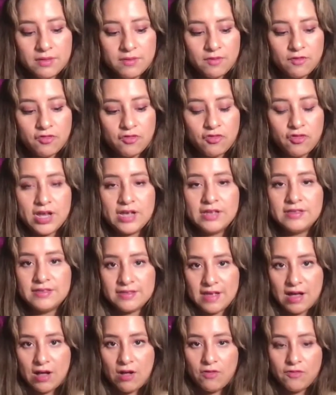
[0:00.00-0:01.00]
free
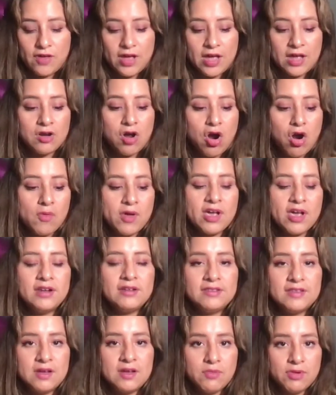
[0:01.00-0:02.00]
itself. And are we going
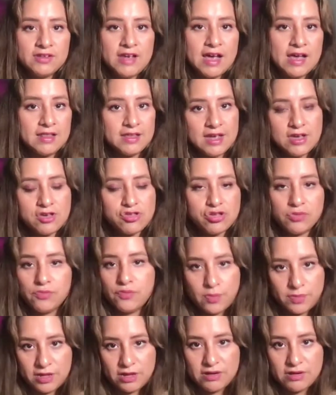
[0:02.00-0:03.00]
to see retaliation
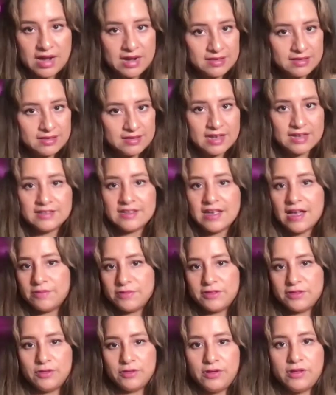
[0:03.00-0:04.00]
from the United States?
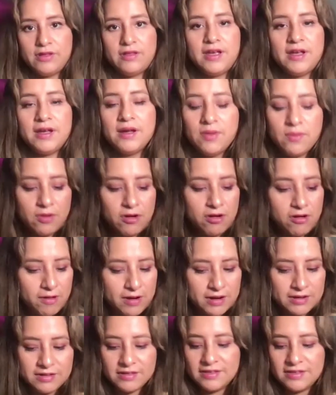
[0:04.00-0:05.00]
Absolutely. We're
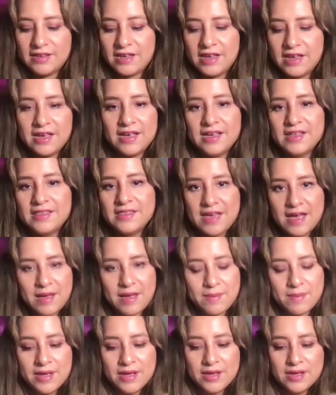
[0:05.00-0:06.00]
going to see
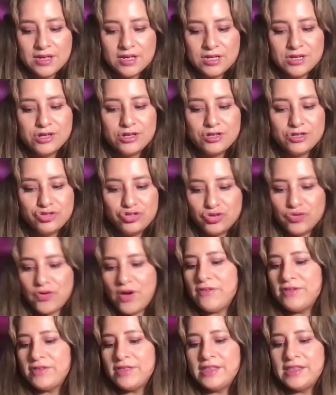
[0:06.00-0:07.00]
them do
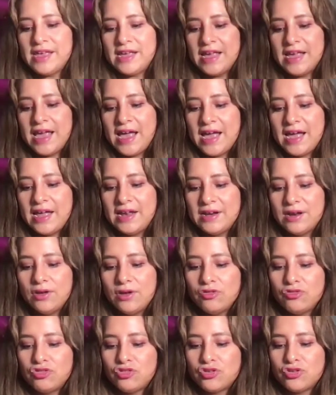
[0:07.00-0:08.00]
everything they can
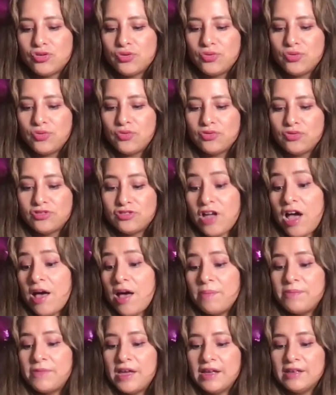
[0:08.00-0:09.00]
to
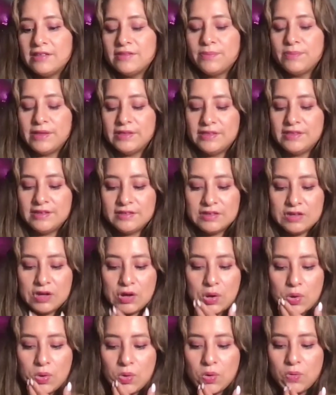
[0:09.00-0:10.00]
stop this. But this
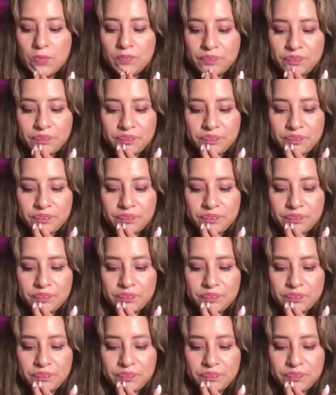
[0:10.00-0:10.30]
coup